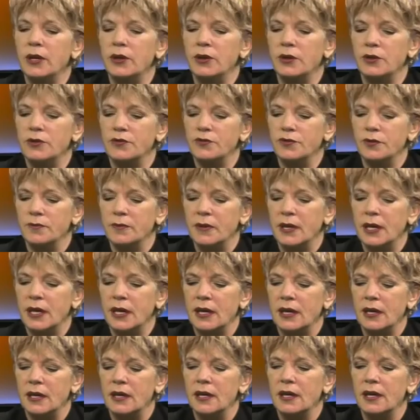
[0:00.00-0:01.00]
learnt from
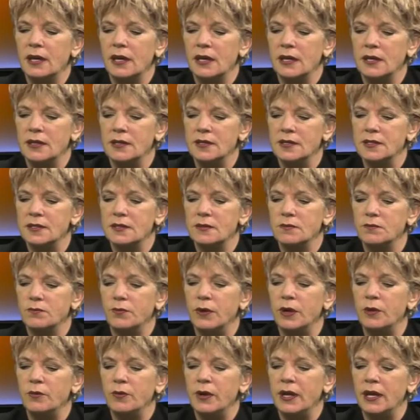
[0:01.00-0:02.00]
there is
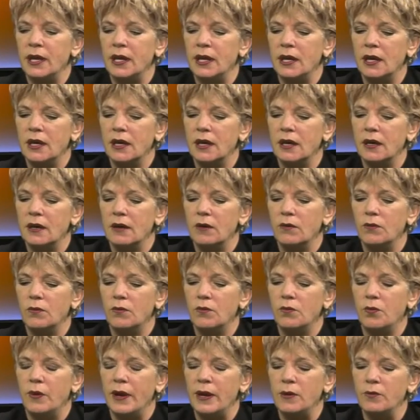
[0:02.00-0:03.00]
when we
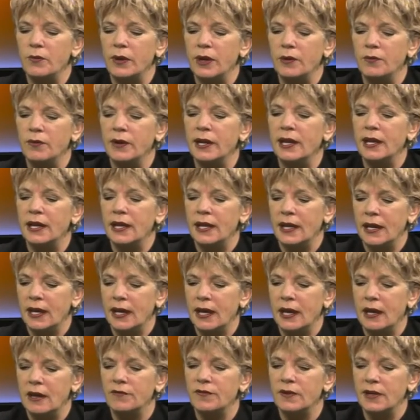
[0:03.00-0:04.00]
really
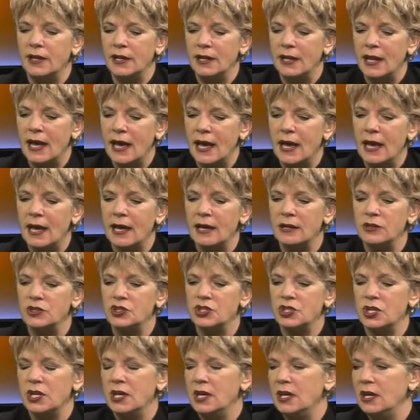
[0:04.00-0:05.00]
have
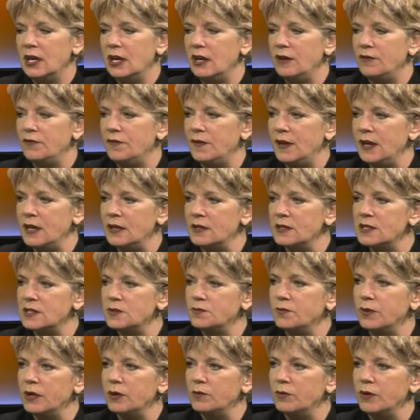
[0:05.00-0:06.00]
large
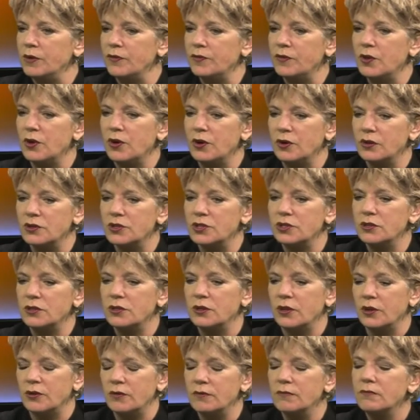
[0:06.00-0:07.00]
events, when we've got,
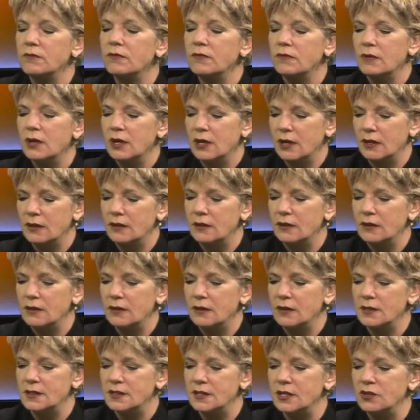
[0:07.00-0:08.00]
you know,
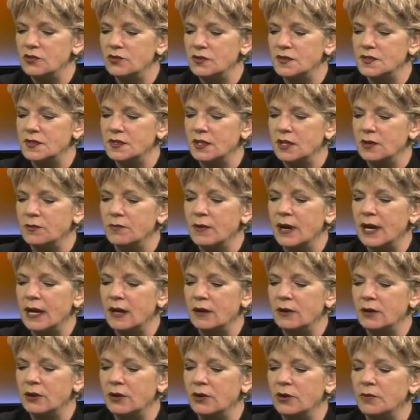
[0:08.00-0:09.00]
the Central City
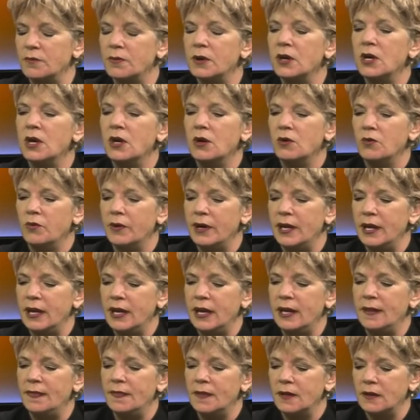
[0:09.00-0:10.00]
Rail Loop, we
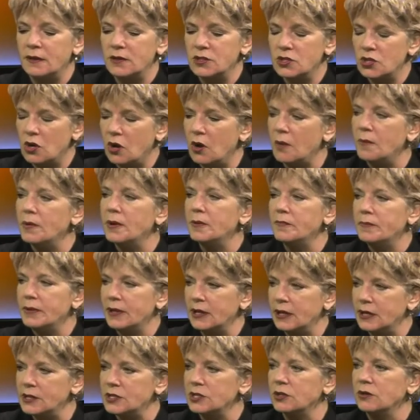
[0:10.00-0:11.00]
need the top
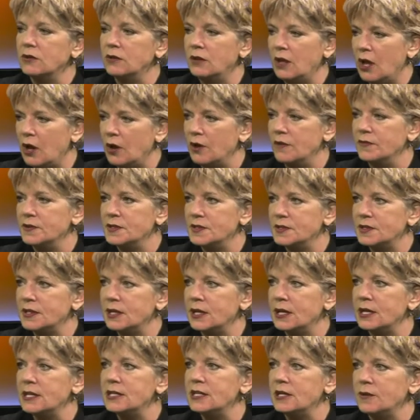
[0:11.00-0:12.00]
political
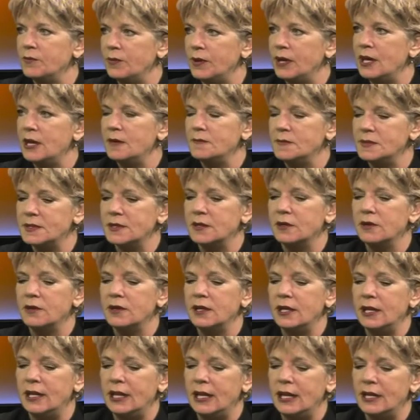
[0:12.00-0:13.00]
oversight, and we
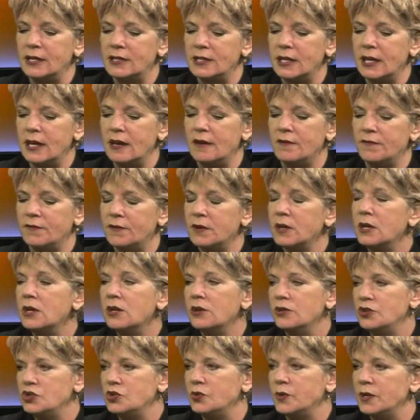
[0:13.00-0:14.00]
absolutely need to have
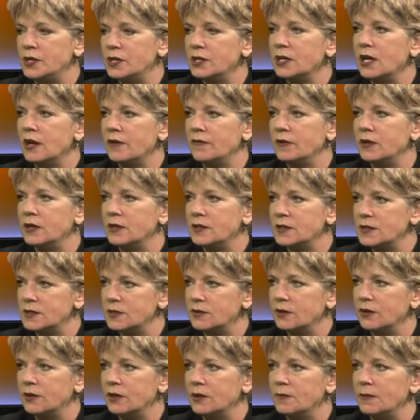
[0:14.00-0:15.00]
joint governance
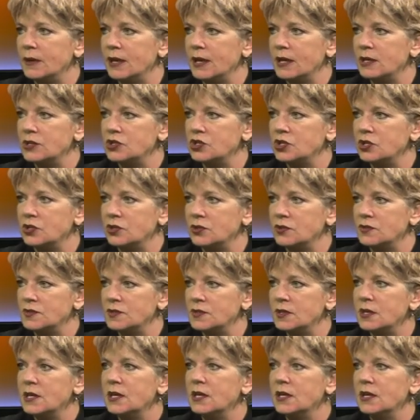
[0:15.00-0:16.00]
on the big
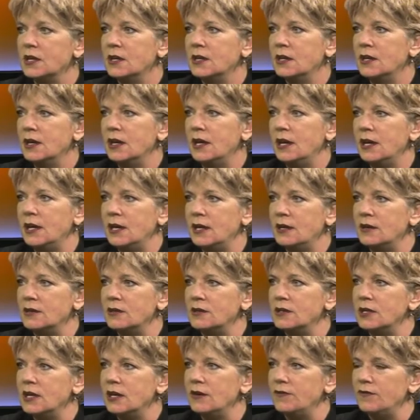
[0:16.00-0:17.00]
issues.
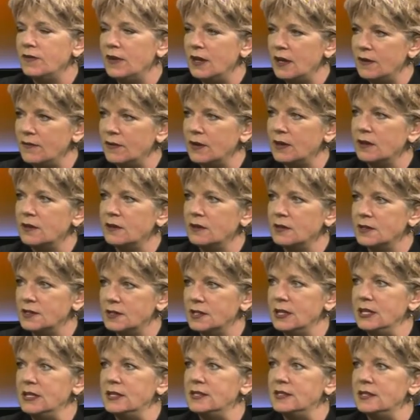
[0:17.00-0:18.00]
And if ever the
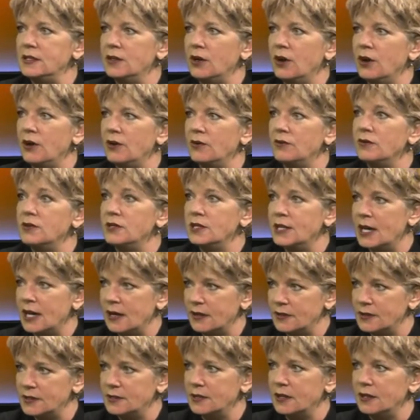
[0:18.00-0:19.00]
CCO
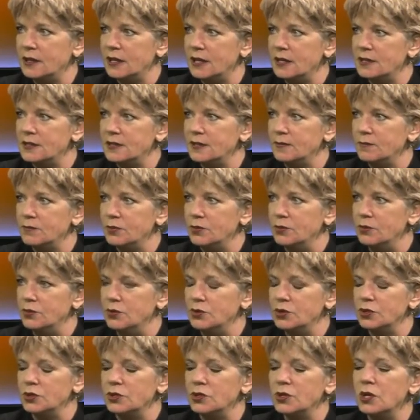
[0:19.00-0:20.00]
doubts that that's
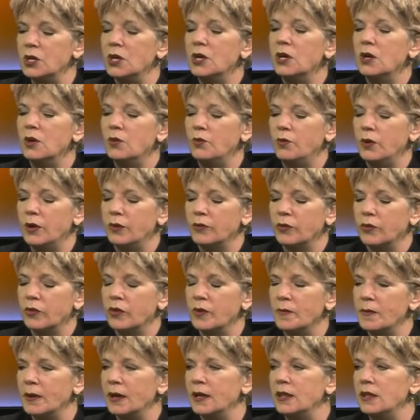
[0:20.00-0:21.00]
important, we will
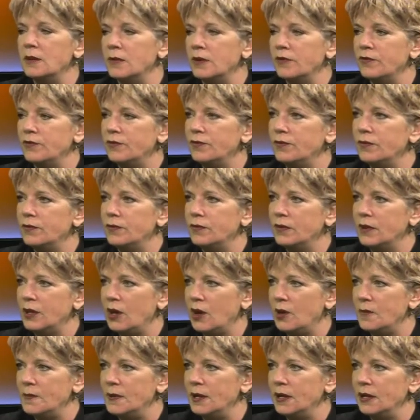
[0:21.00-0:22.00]
remind them of the
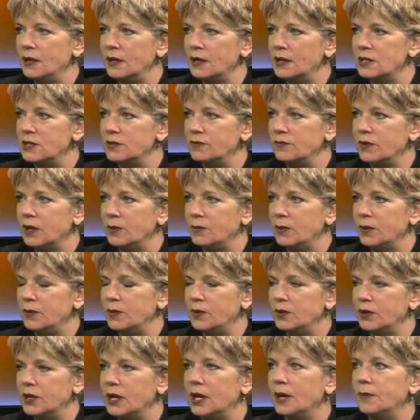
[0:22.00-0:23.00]
opening night of Rugby
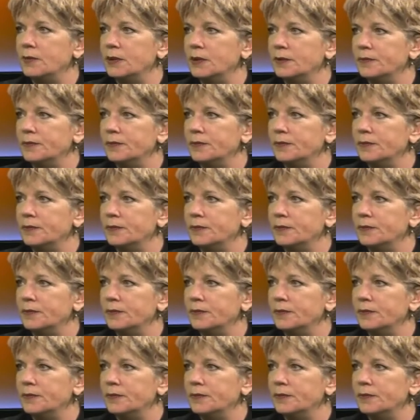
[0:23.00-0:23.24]
World Cup.